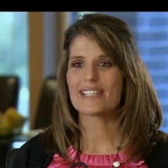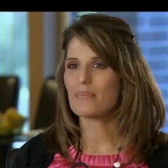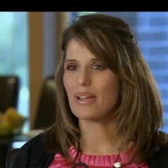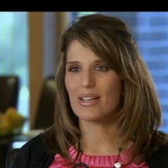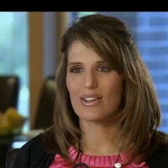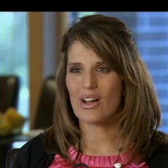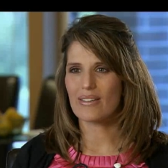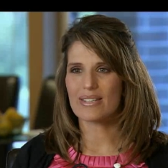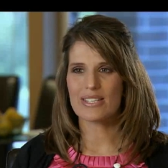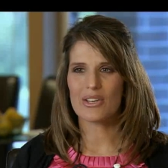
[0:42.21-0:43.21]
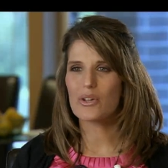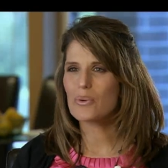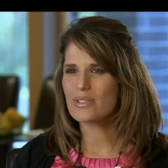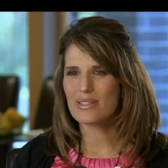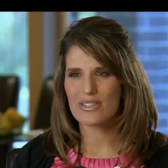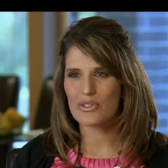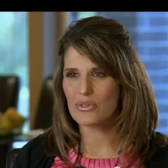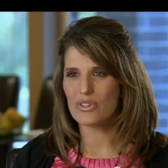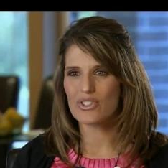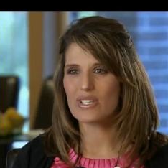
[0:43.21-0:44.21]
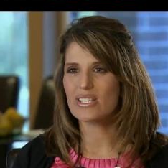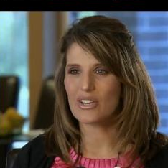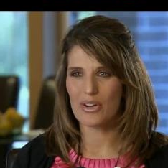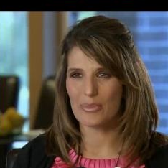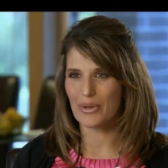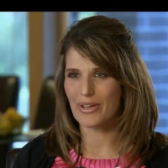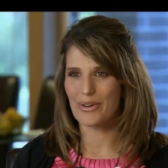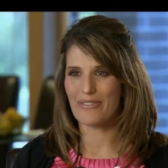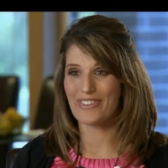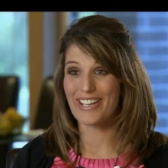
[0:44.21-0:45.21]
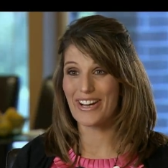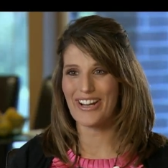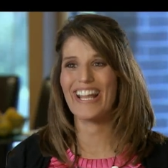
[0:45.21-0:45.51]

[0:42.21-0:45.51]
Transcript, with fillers: Some lady called and said, Who is this girl? She's terrible. Get her off the air.